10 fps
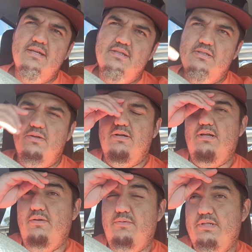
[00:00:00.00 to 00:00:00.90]
So
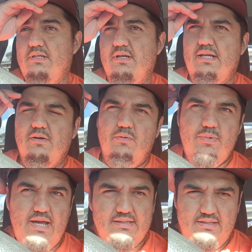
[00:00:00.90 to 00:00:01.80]
uh, we still got to go
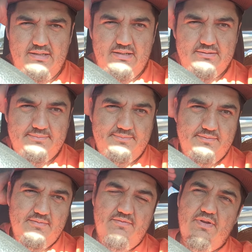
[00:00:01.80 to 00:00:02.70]
back to
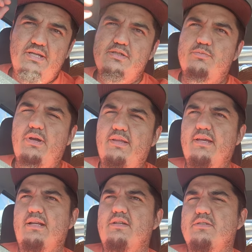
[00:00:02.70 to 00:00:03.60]
finish spraying
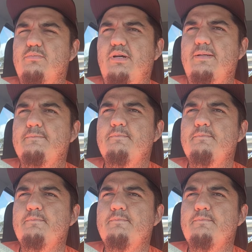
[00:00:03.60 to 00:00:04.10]
that house. But